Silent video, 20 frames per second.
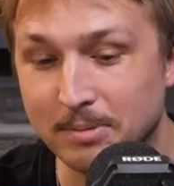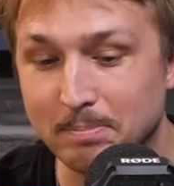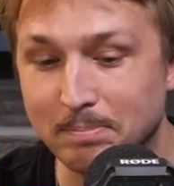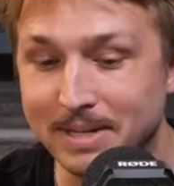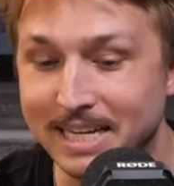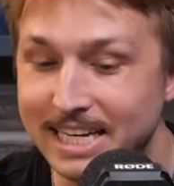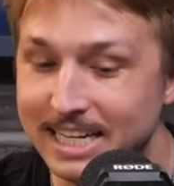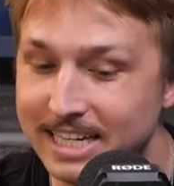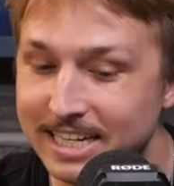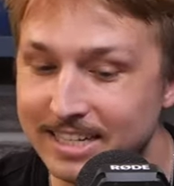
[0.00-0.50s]

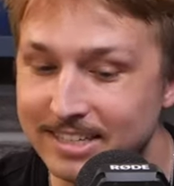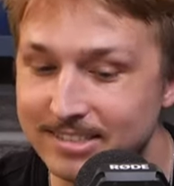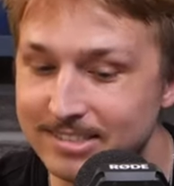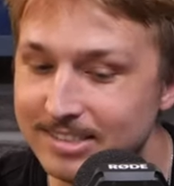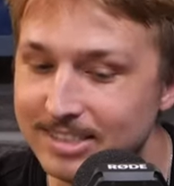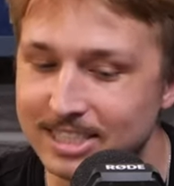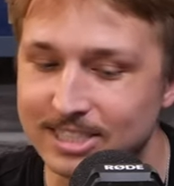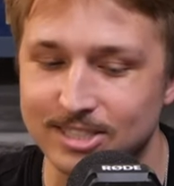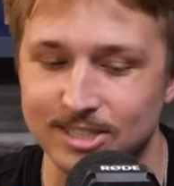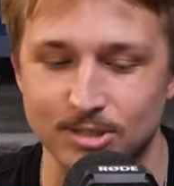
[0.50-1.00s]

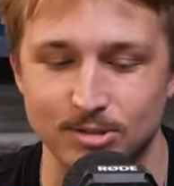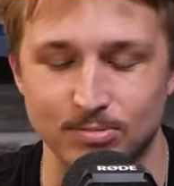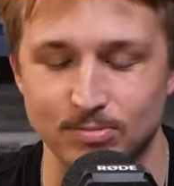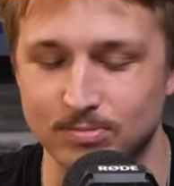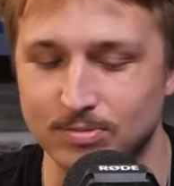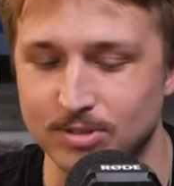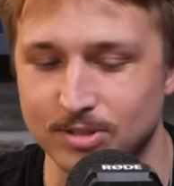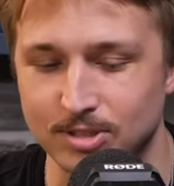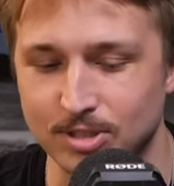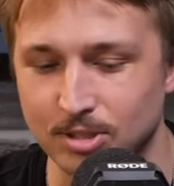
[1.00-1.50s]
comedian. This is
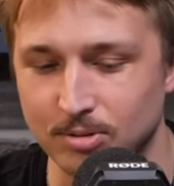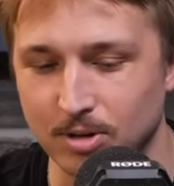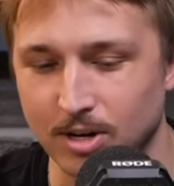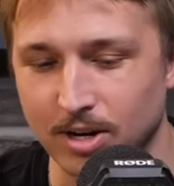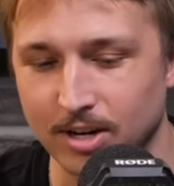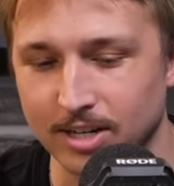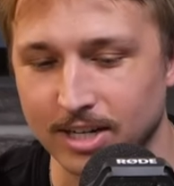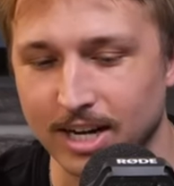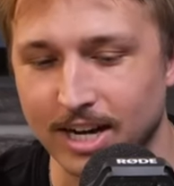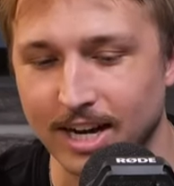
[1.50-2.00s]
too
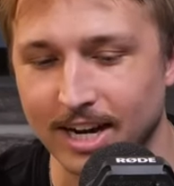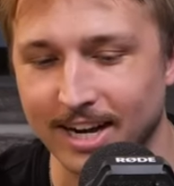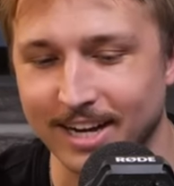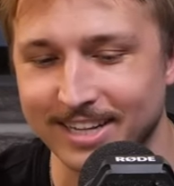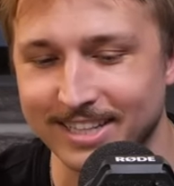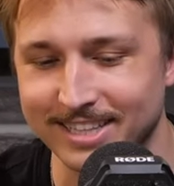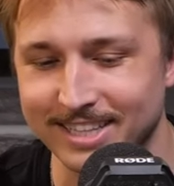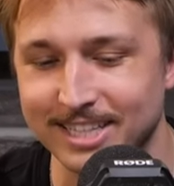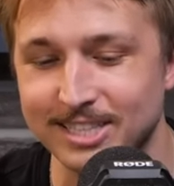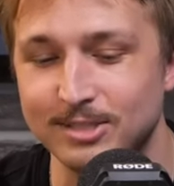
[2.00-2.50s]
hard.
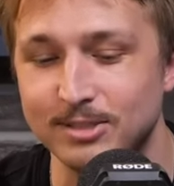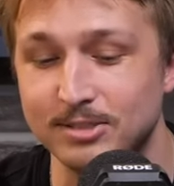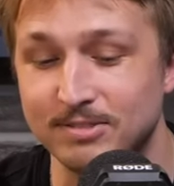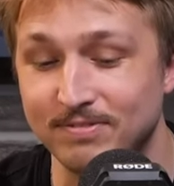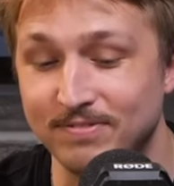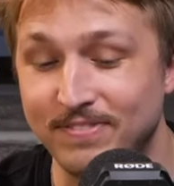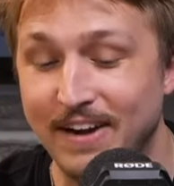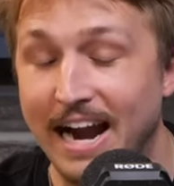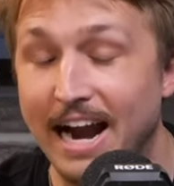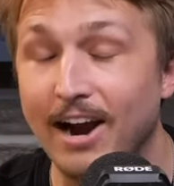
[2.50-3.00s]
Uh, this is
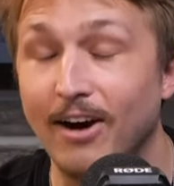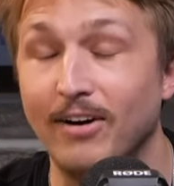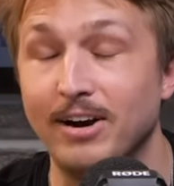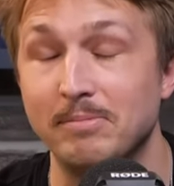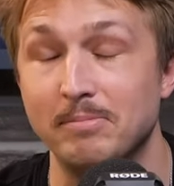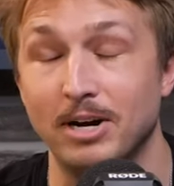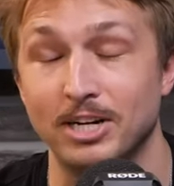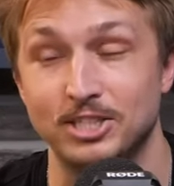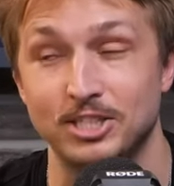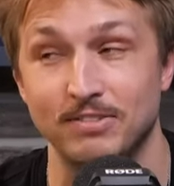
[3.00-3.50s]

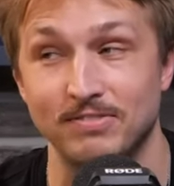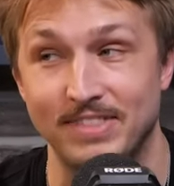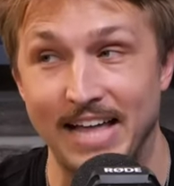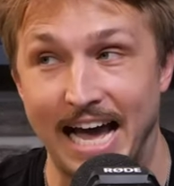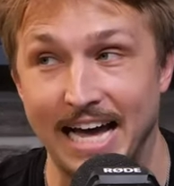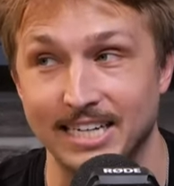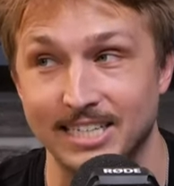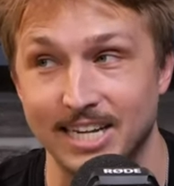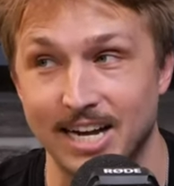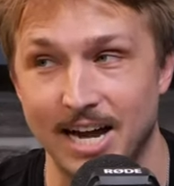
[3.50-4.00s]
very much of
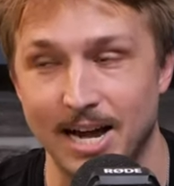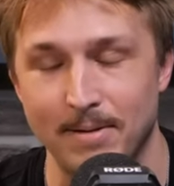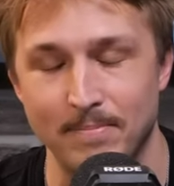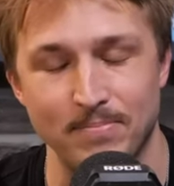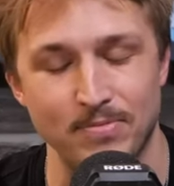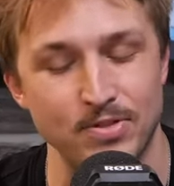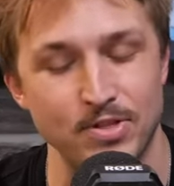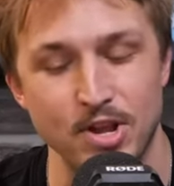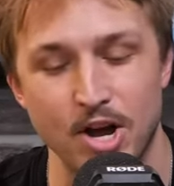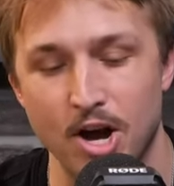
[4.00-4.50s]
that
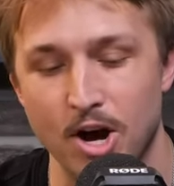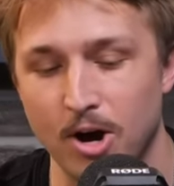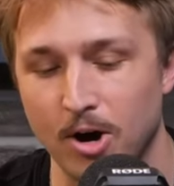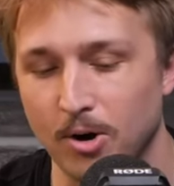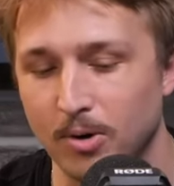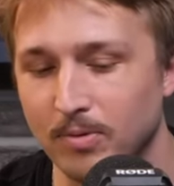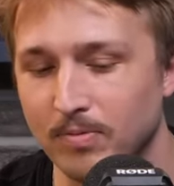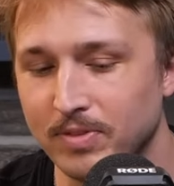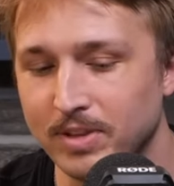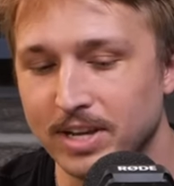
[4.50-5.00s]
time.
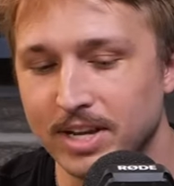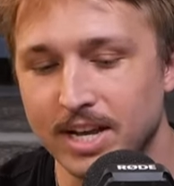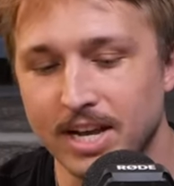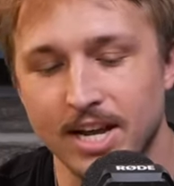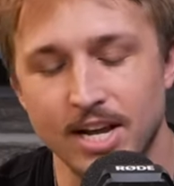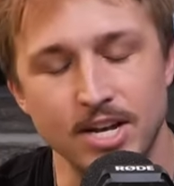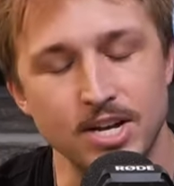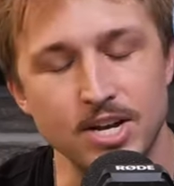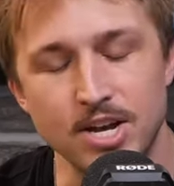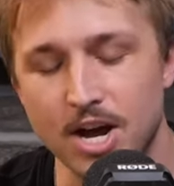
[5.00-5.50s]
No.
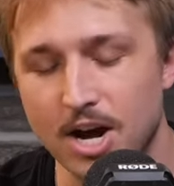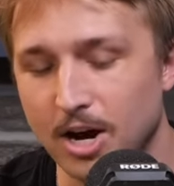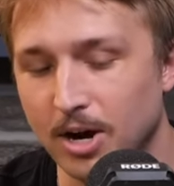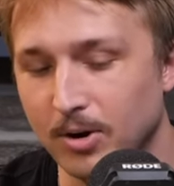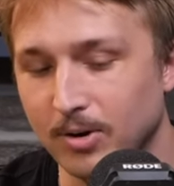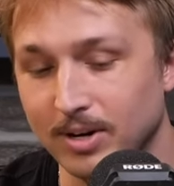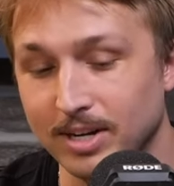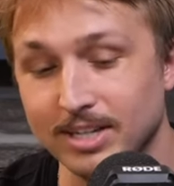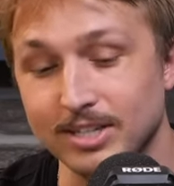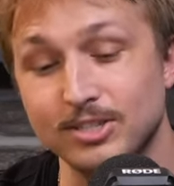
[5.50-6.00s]

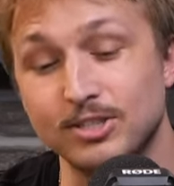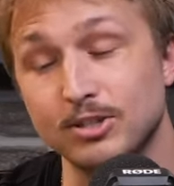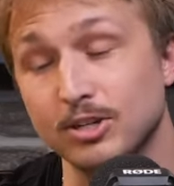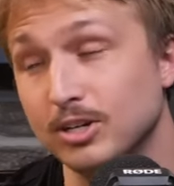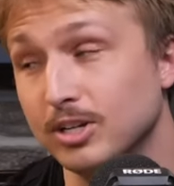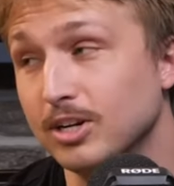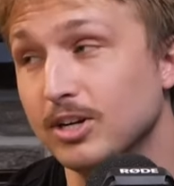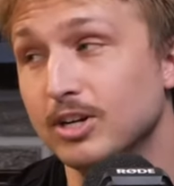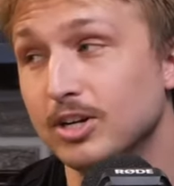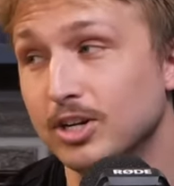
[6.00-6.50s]
No, uh,